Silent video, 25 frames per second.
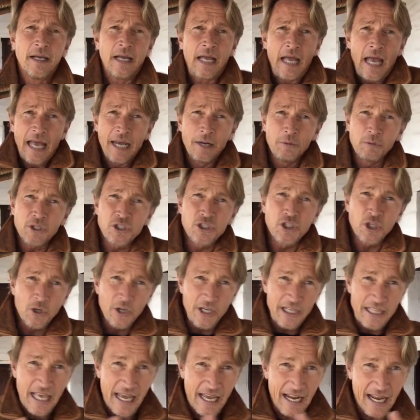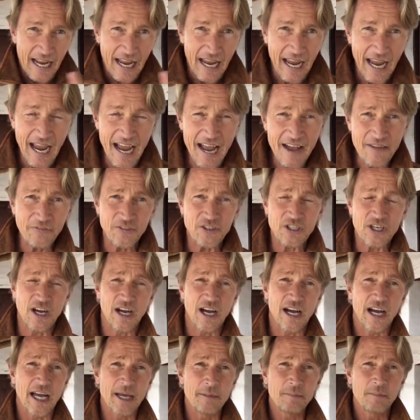And it was during that
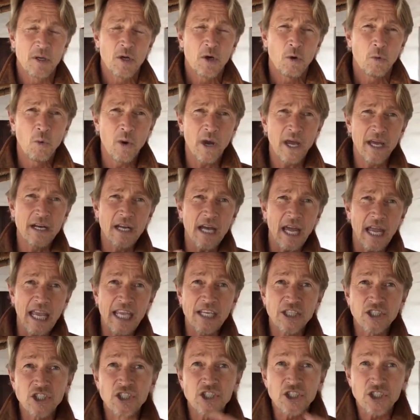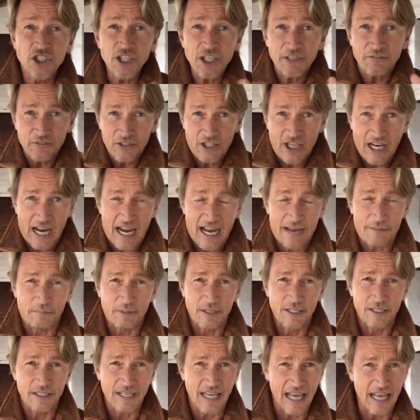halftime when a shift
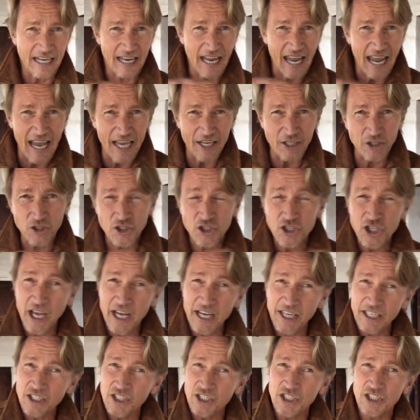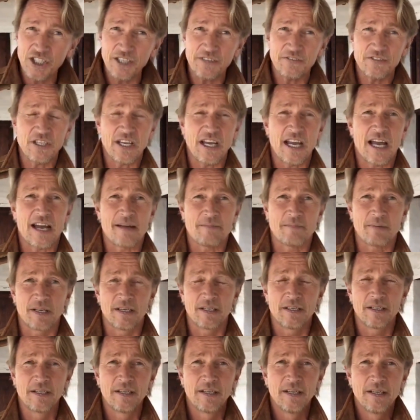happened, an energetic shift happened.
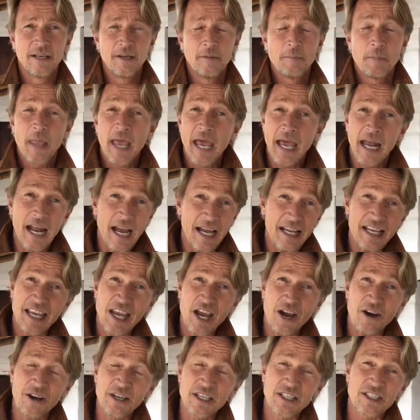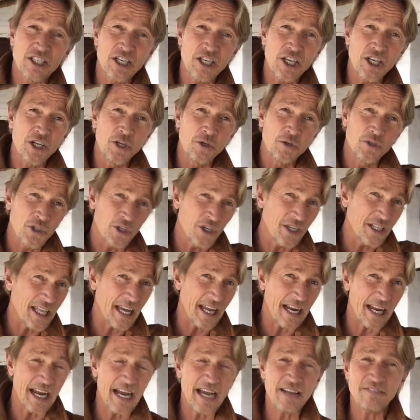And I guarantee you during
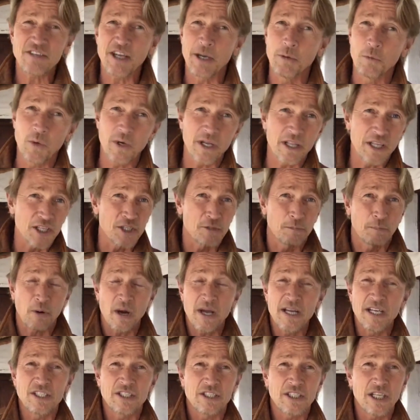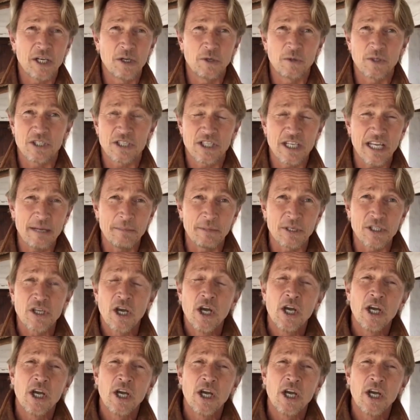that halftime, one of the things Brady said to his team is,